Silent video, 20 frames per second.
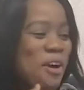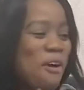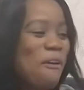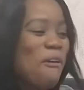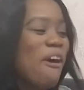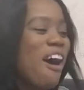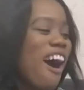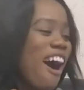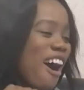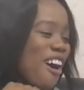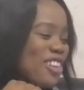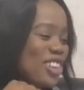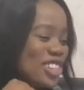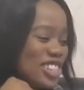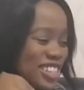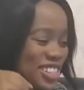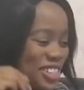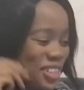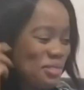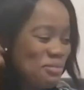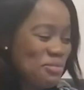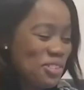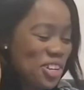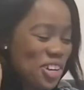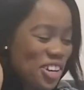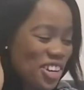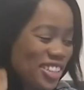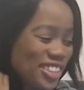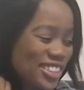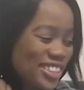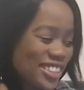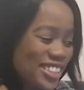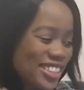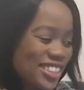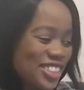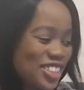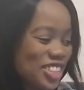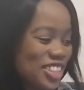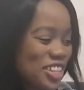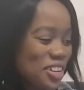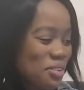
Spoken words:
Wow, Simeon, did you